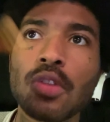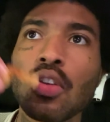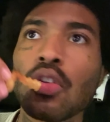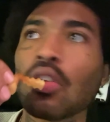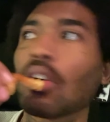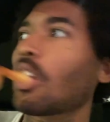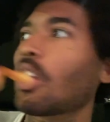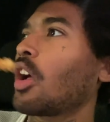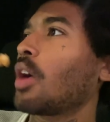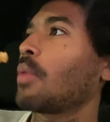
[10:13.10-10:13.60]
little
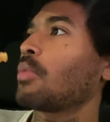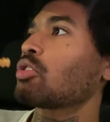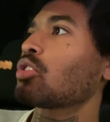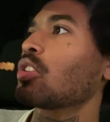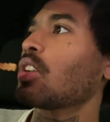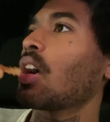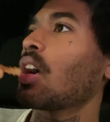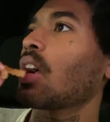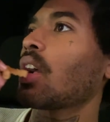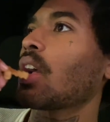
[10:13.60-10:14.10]
camera so
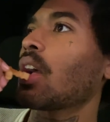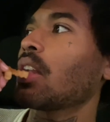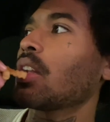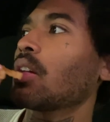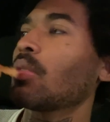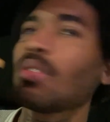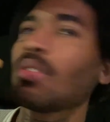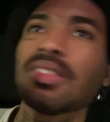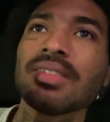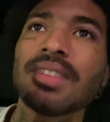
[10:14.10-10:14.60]
y'all kind
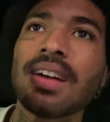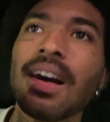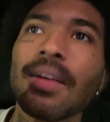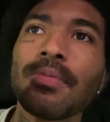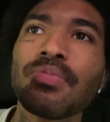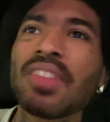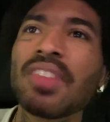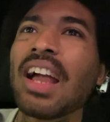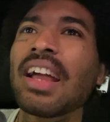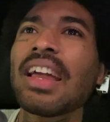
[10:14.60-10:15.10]
of, wait, nah.
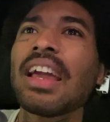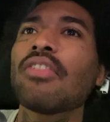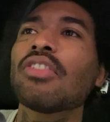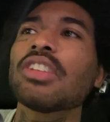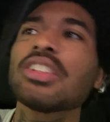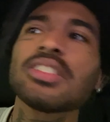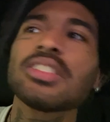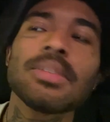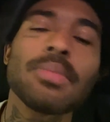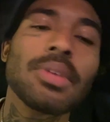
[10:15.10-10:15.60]
Y'all can't really
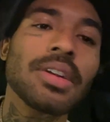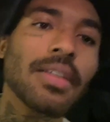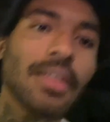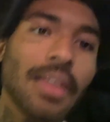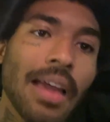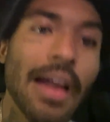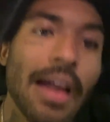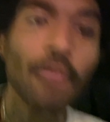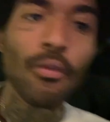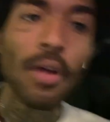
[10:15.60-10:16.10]
see, but the
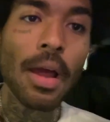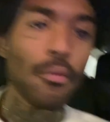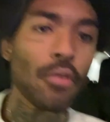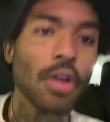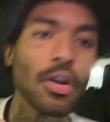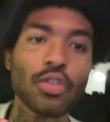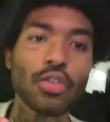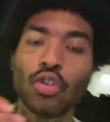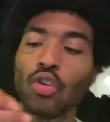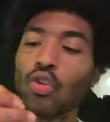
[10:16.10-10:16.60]
line wrapped
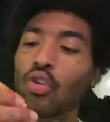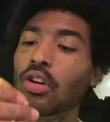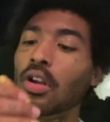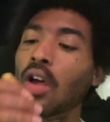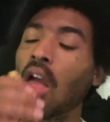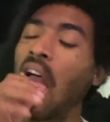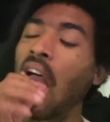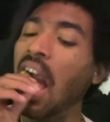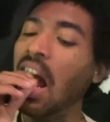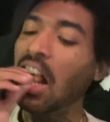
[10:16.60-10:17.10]
around the corner.
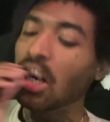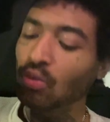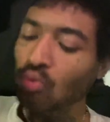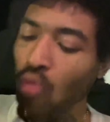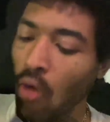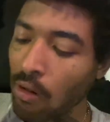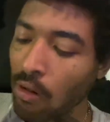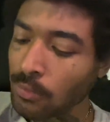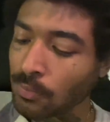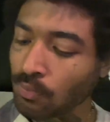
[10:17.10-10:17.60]

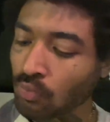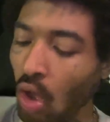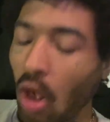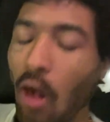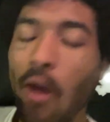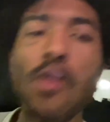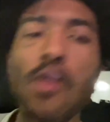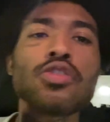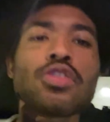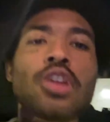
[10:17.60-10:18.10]
The
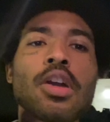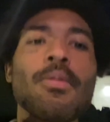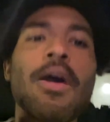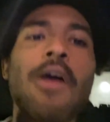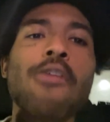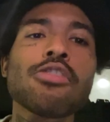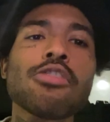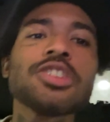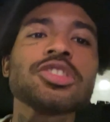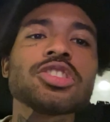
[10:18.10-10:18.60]
only thing
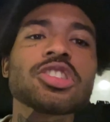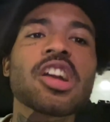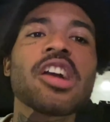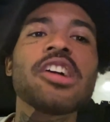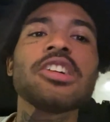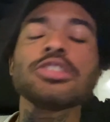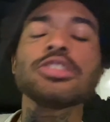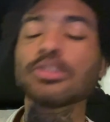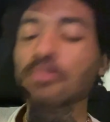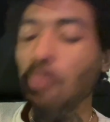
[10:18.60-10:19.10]
about Raising
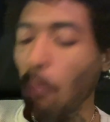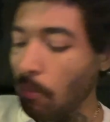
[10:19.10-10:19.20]
Cane's,